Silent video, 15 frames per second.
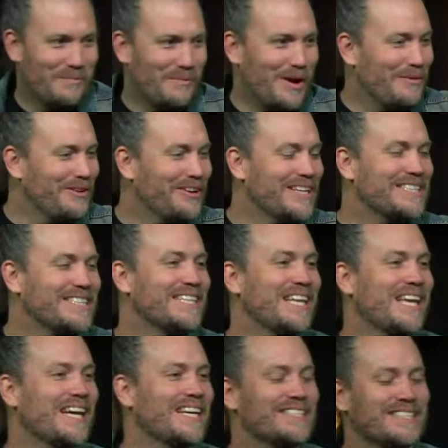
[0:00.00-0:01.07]

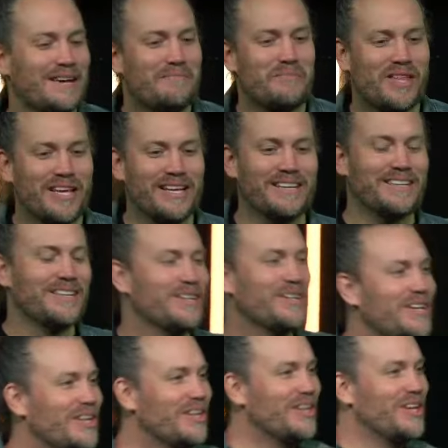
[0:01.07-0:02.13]
recently at something
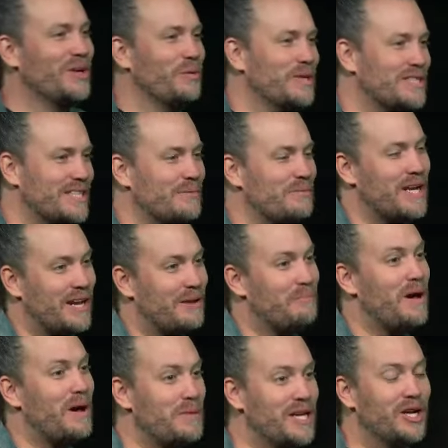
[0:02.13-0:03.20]
where someone had a
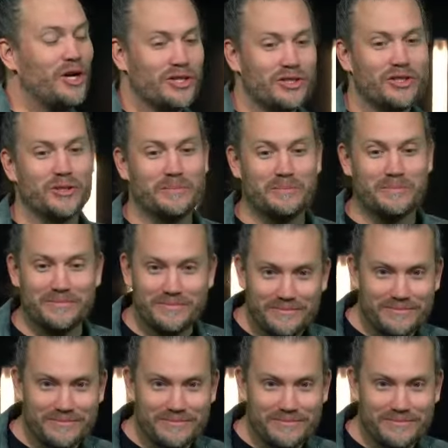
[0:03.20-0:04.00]
mummy costume.